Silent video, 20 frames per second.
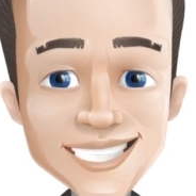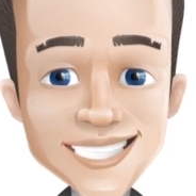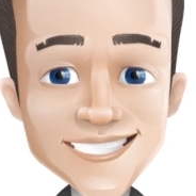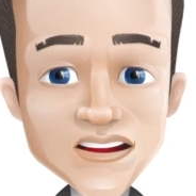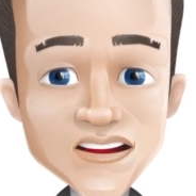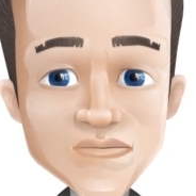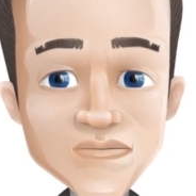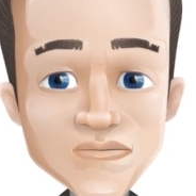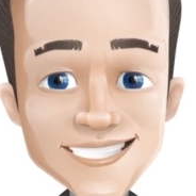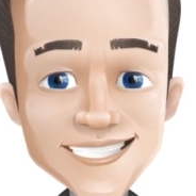
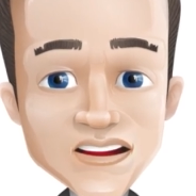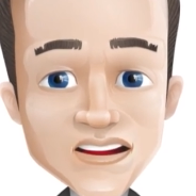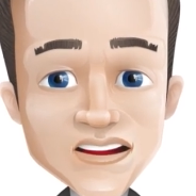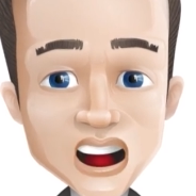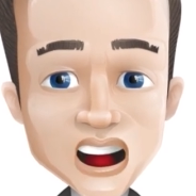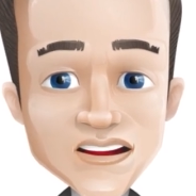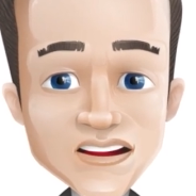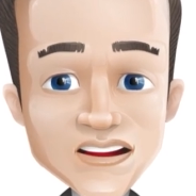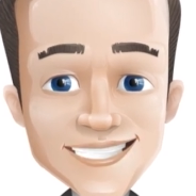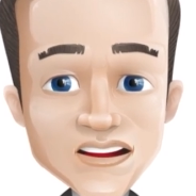Some
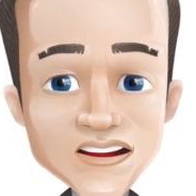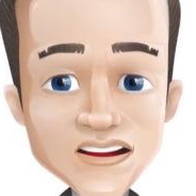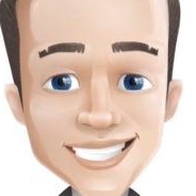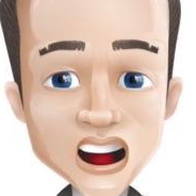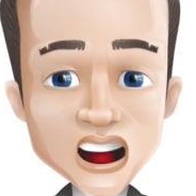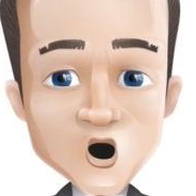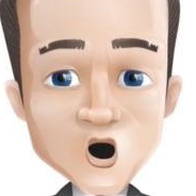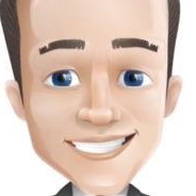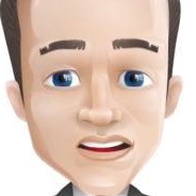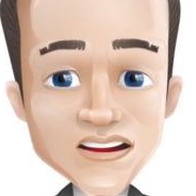scalpers make
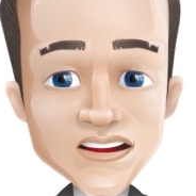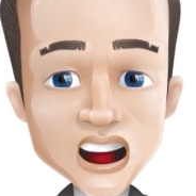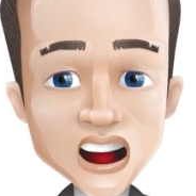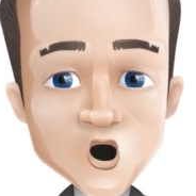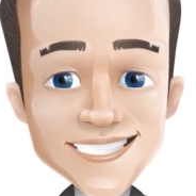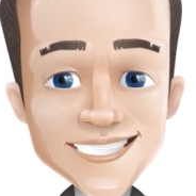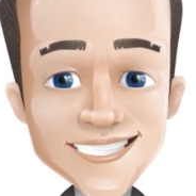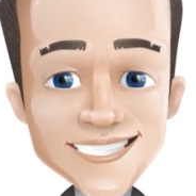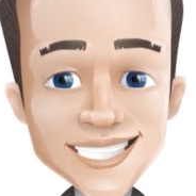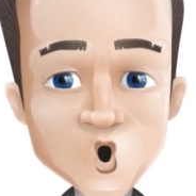dozens or
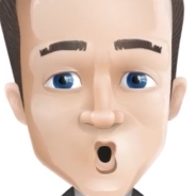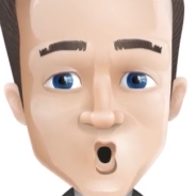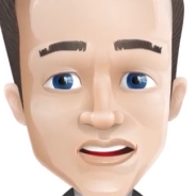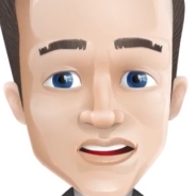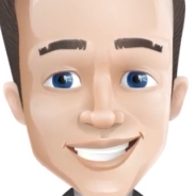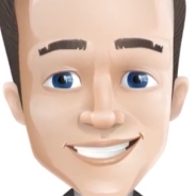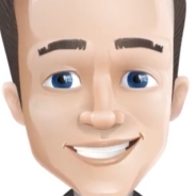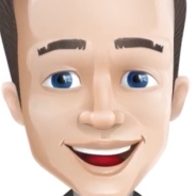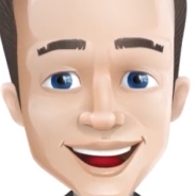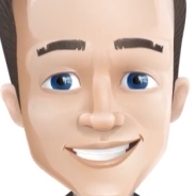hundreds of
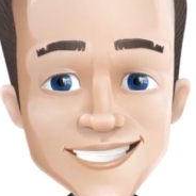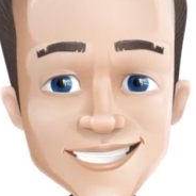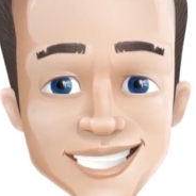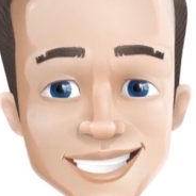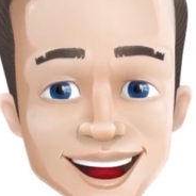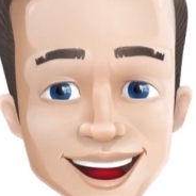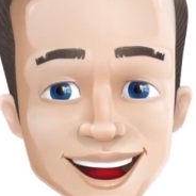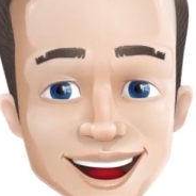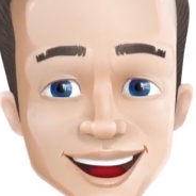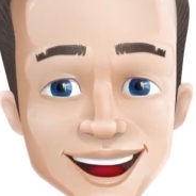trades a
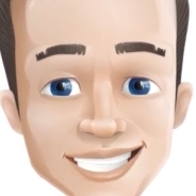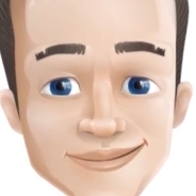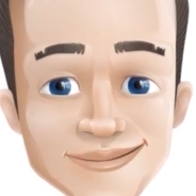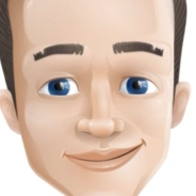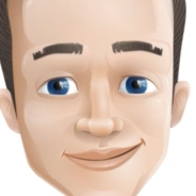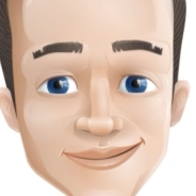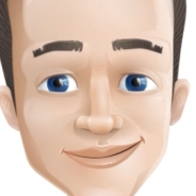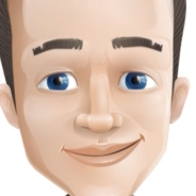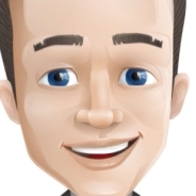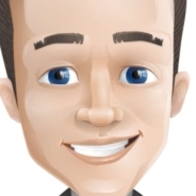day.
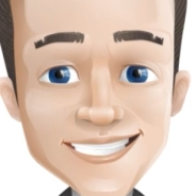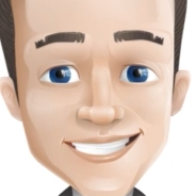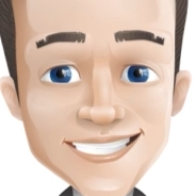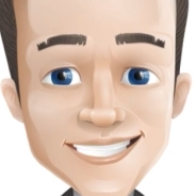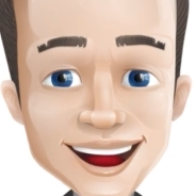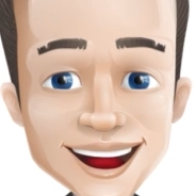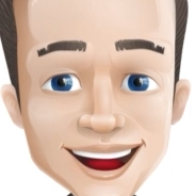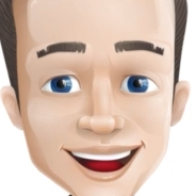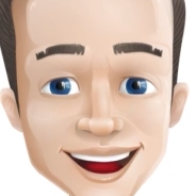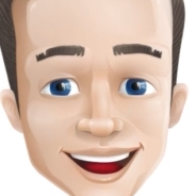This
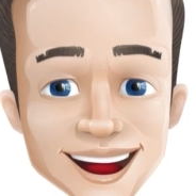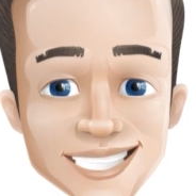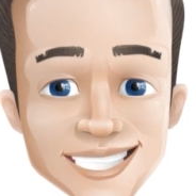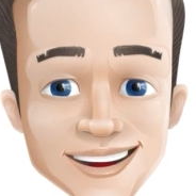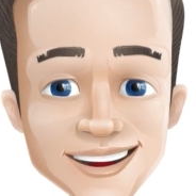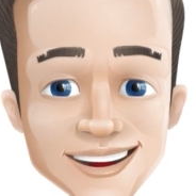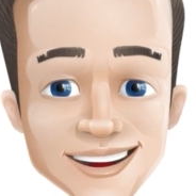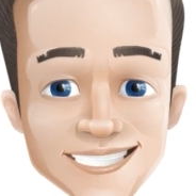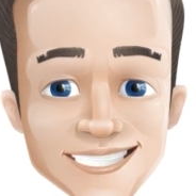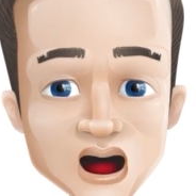strategy can
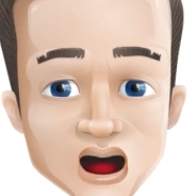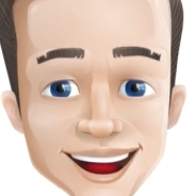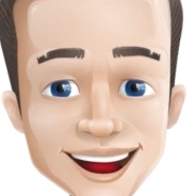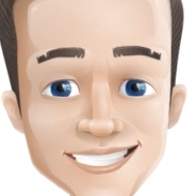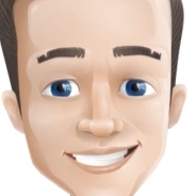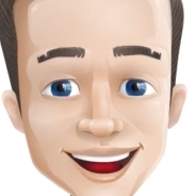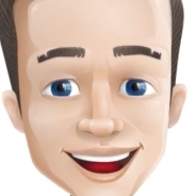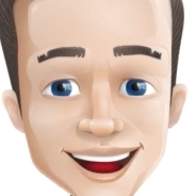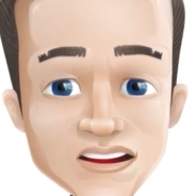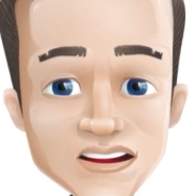be very
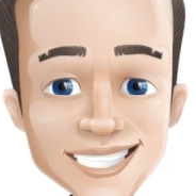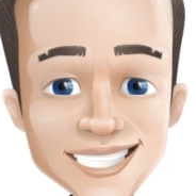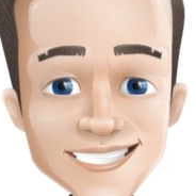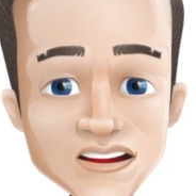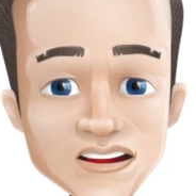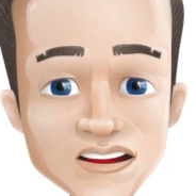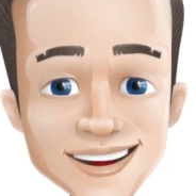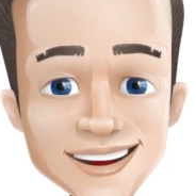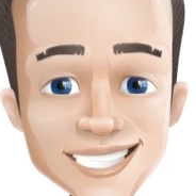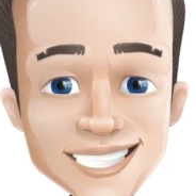time
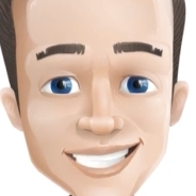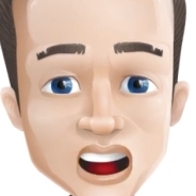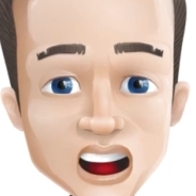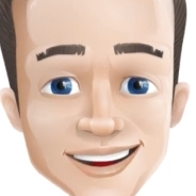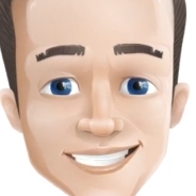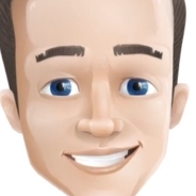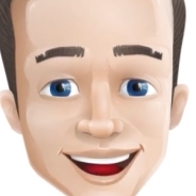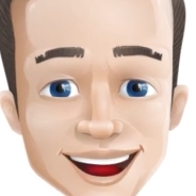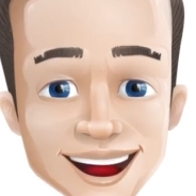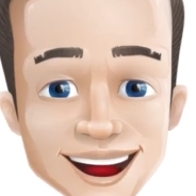consuming and
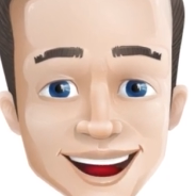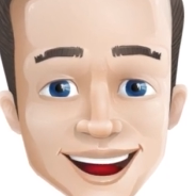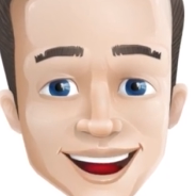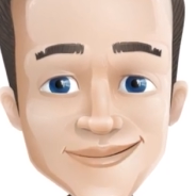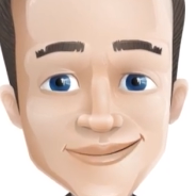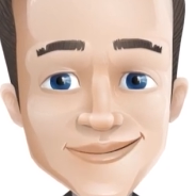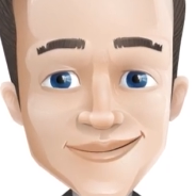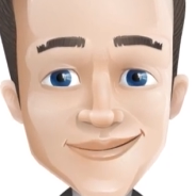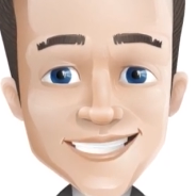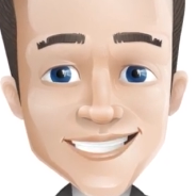requires
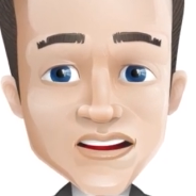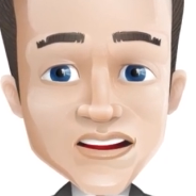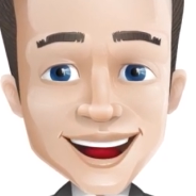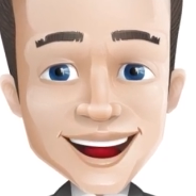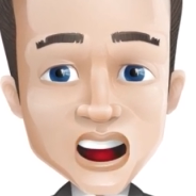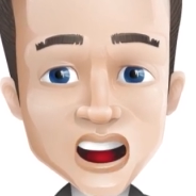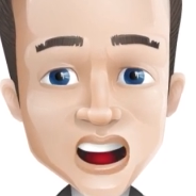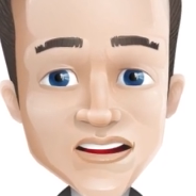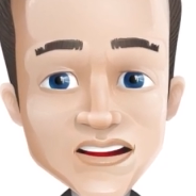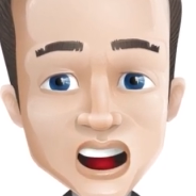high
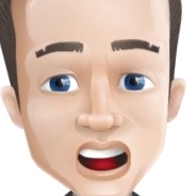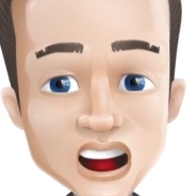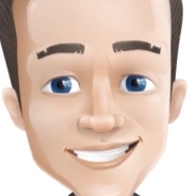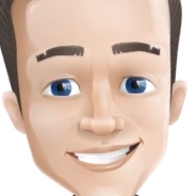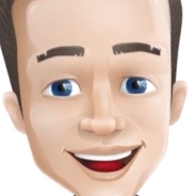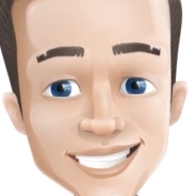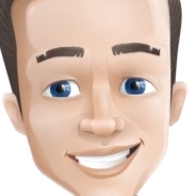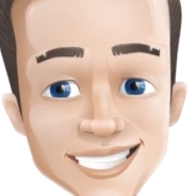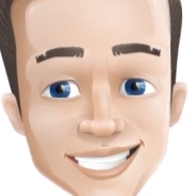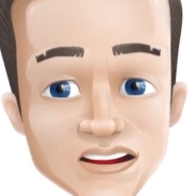levels
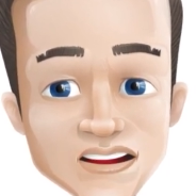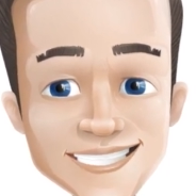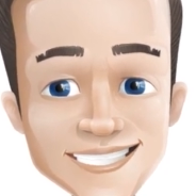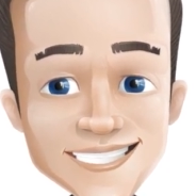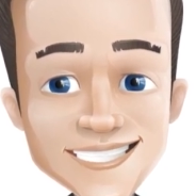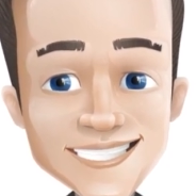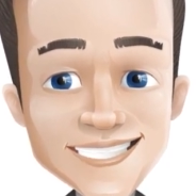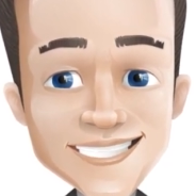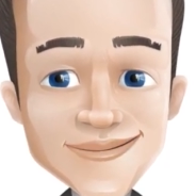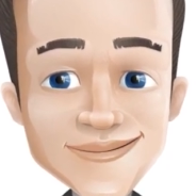of
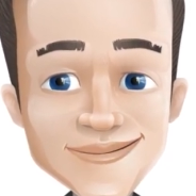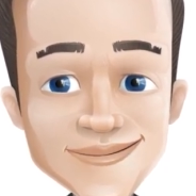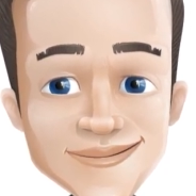concentration.